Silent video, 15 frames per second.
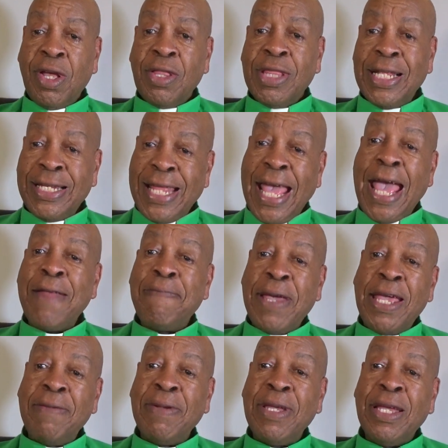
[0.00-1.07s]
the dead
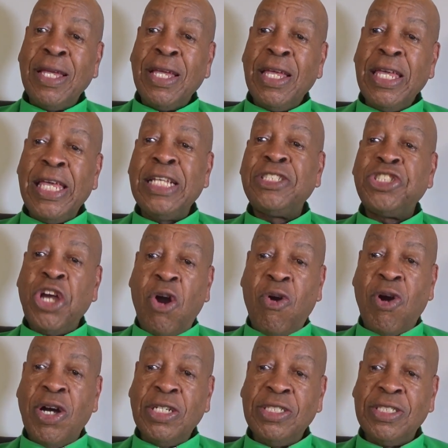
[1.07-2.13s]
baby is
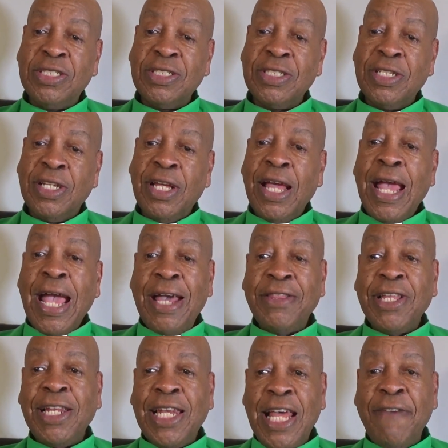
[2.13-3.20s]
yours, and
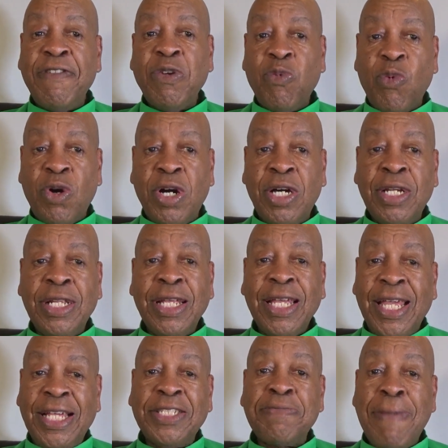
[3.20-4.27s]
the living one
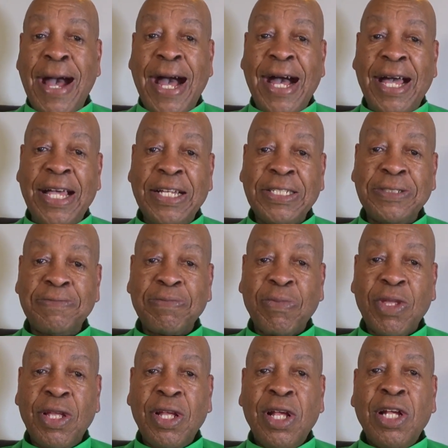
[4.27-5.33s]
is mine.
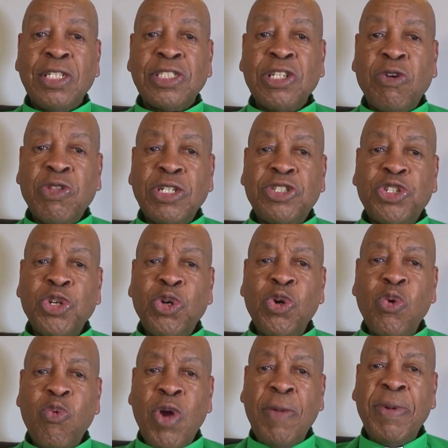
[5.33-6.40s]
So the
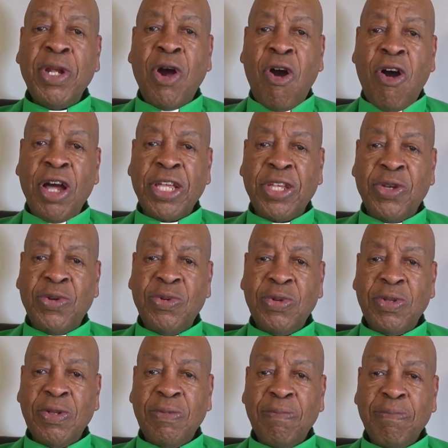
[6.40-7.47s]
two women argued
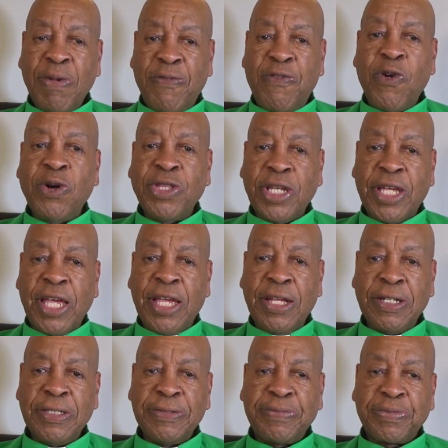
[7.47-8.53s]
before the king.
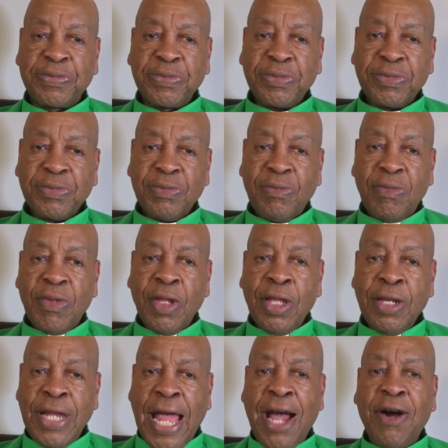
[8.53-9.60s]

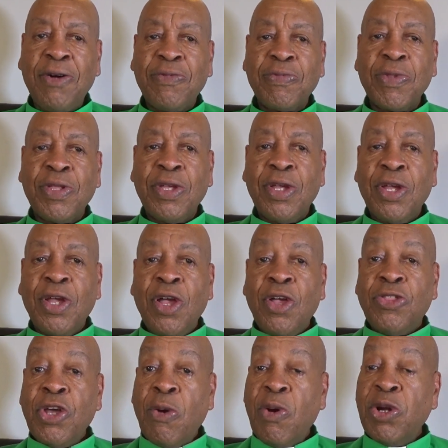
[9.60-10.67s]
Now,
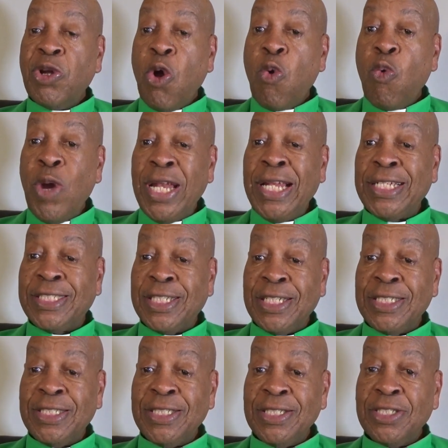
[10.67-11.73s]
there were no
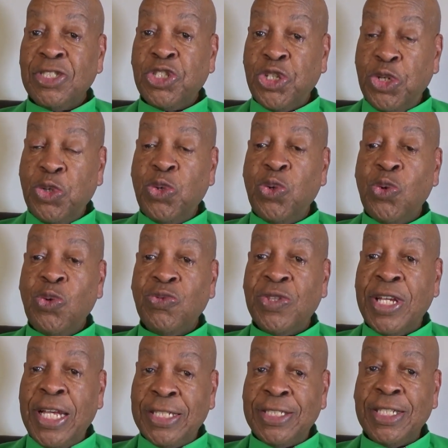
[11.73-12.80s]
witnesses to
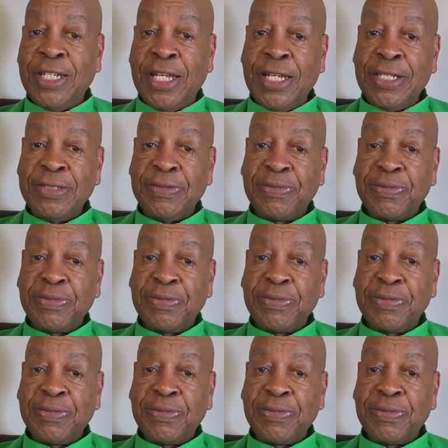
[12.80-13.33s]
the incident.